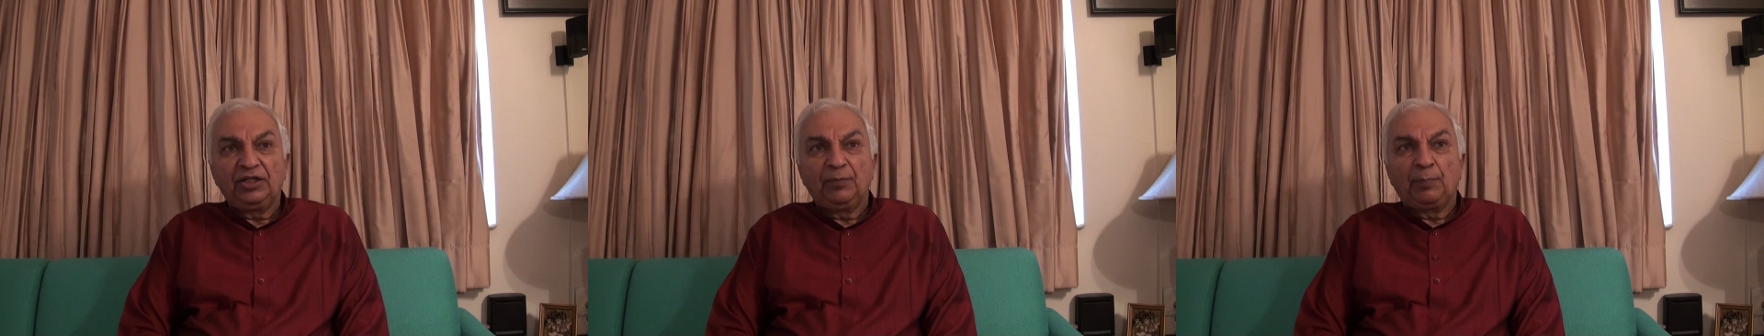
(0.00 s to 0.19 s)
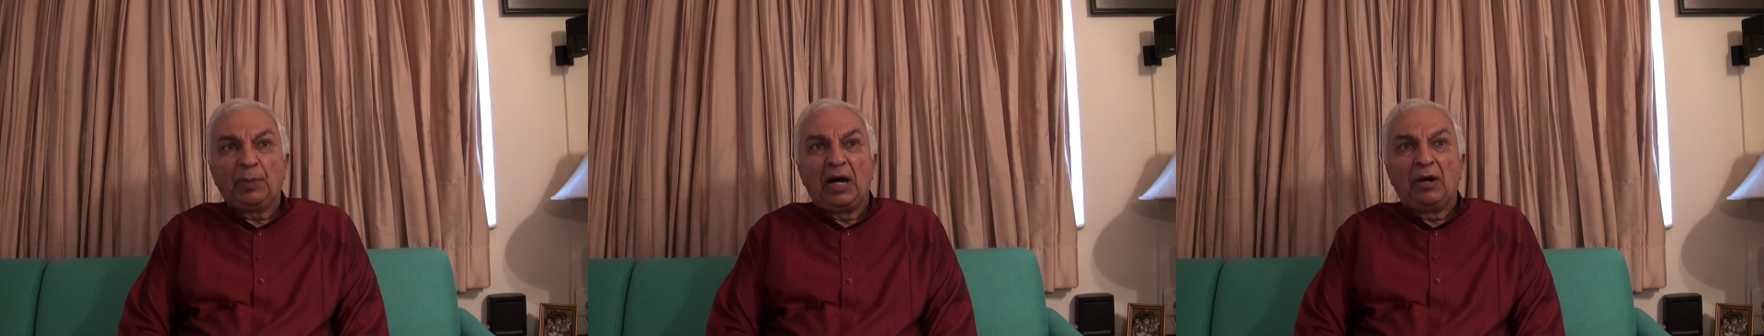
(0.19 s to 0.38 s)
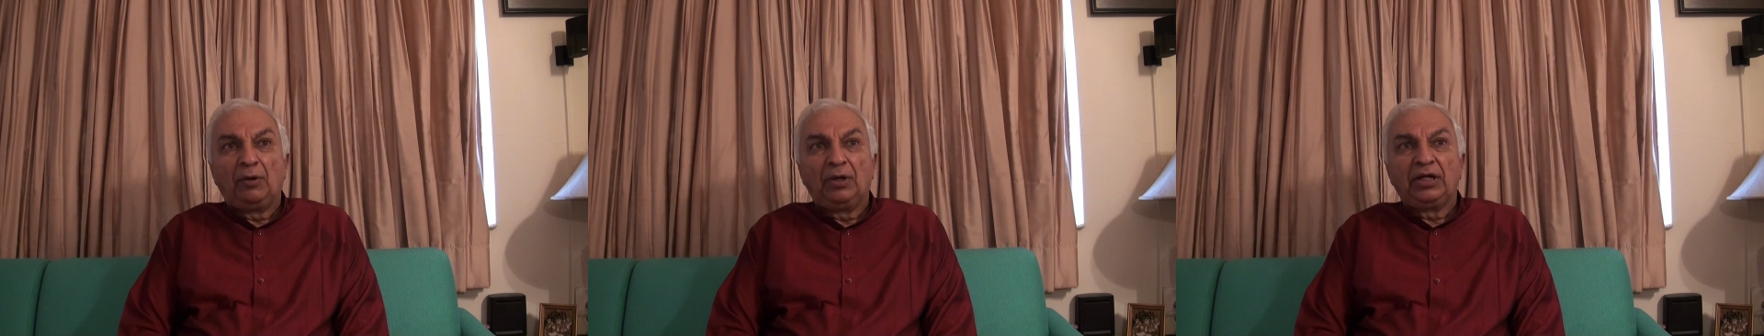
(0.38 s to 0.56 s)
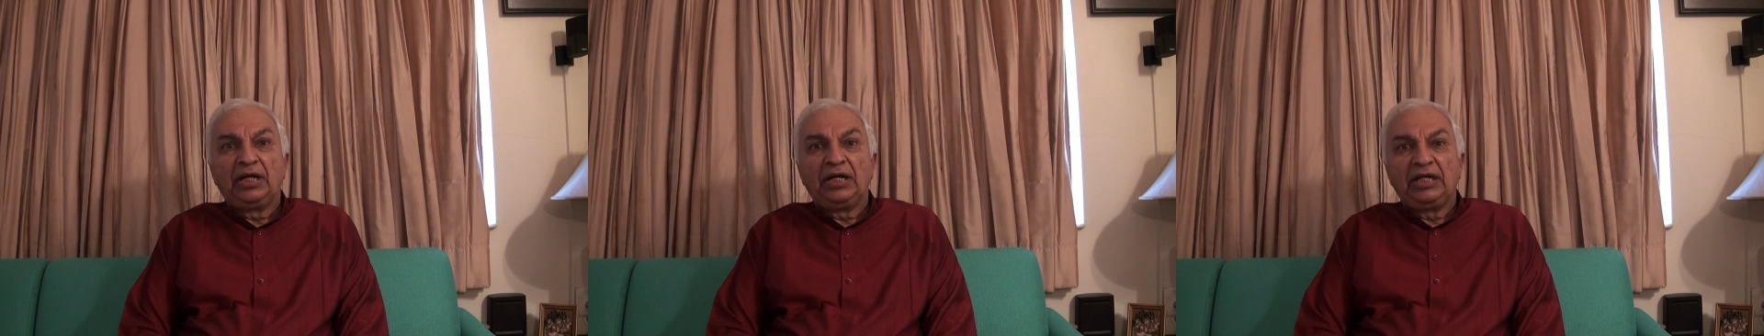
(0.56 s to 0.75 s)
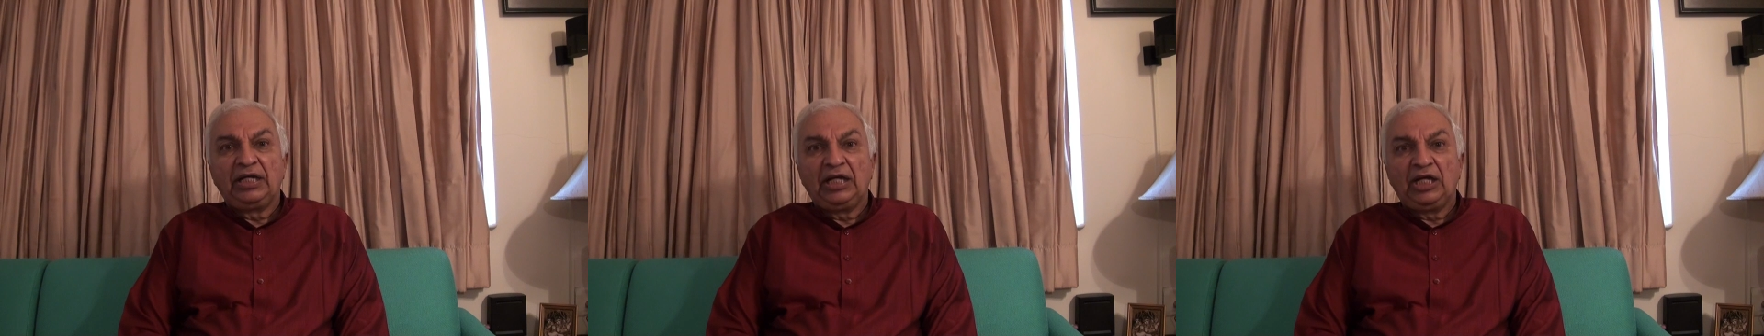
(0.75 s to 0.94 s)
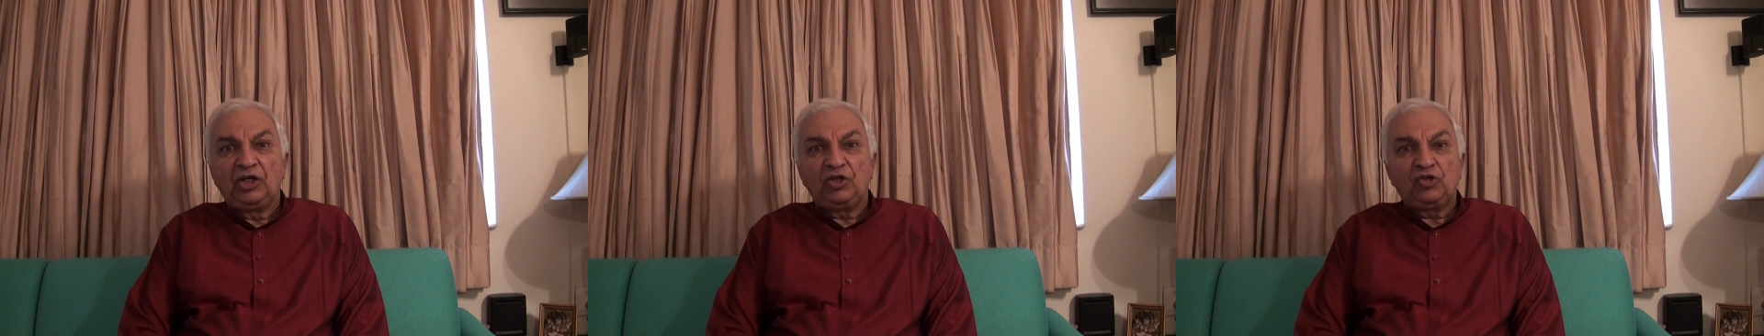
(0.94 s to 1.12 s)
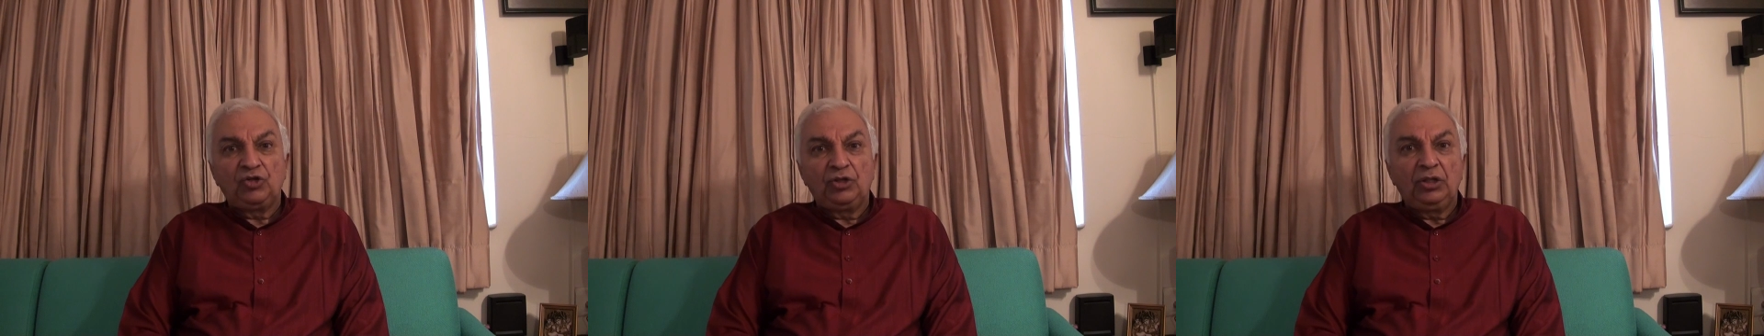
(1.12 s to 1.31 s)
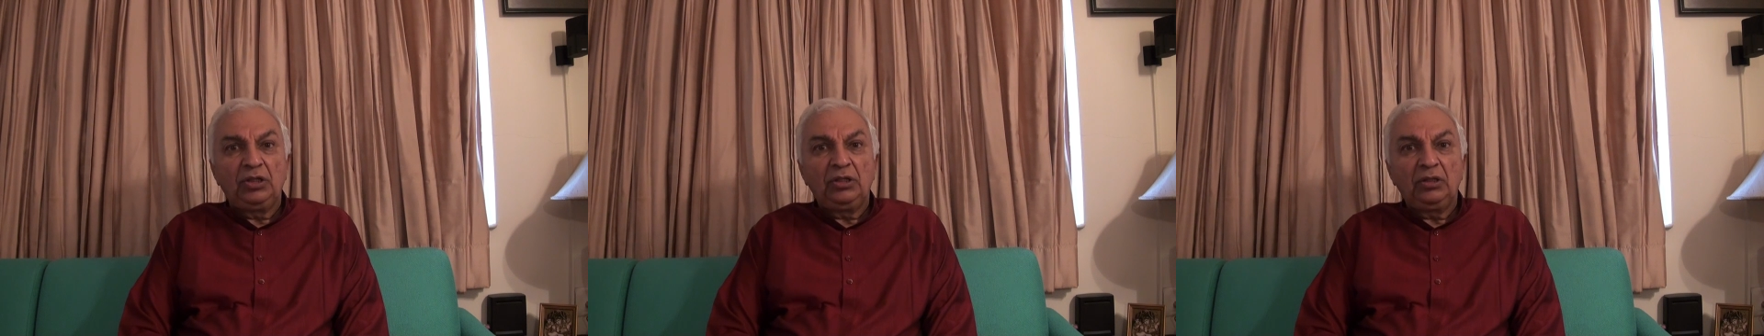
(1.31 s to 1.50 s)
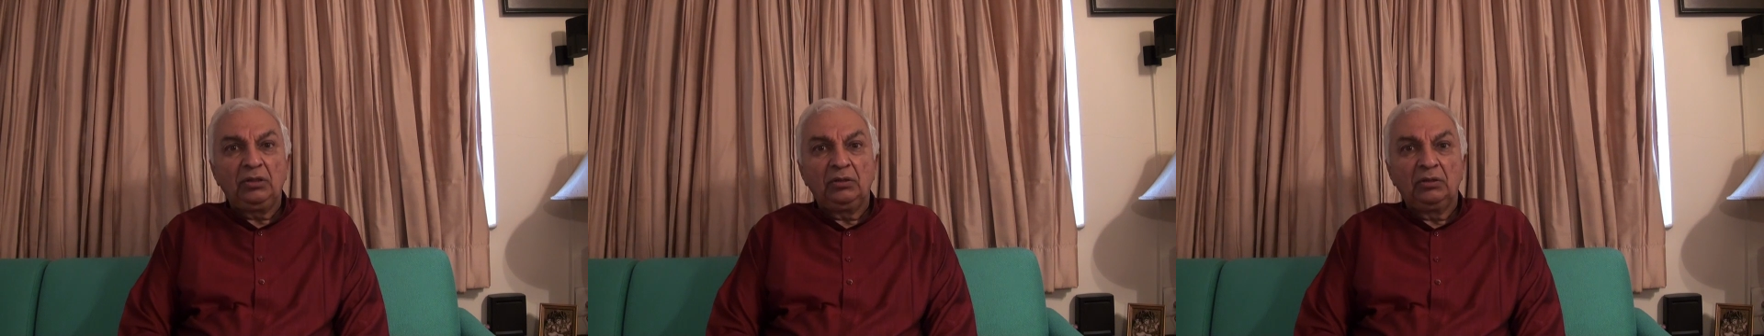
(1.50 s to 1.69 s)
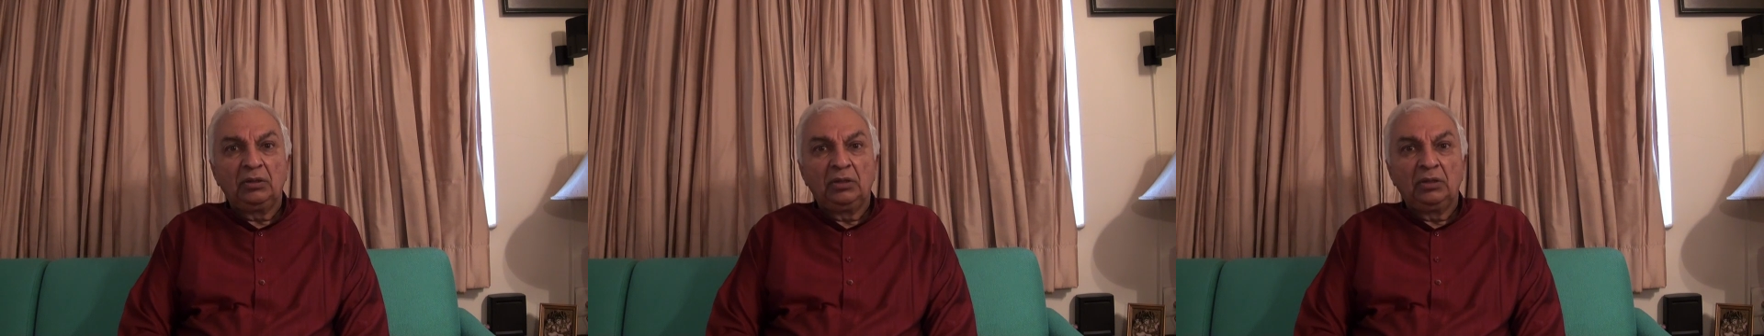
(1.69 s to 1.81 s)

the power radiation,